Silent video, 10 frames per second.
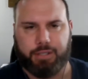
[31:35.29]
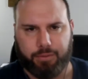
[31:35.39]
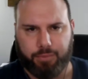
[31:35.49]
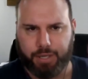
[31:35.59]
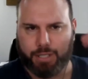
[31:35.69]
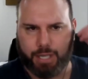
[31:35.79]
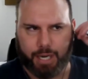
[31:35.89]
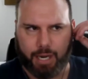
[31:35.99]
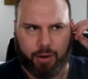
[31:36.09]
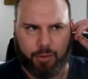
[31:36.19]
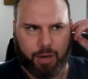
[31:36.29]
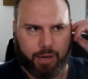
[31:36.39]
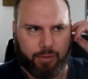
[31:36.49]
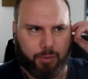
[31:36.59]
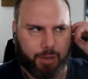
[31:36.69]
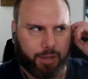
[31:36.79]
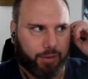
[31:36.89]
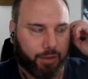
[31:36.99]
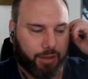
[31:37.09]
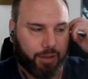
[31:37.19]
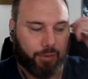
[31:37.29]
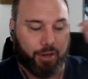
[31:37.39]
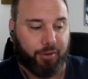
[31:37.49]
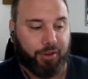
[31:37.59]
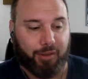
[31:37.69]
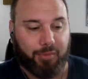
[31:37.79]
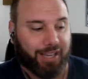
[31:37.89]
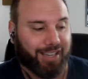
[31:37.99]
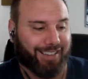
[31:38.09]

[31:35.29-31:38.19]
we just take it out of rent every month we don't really make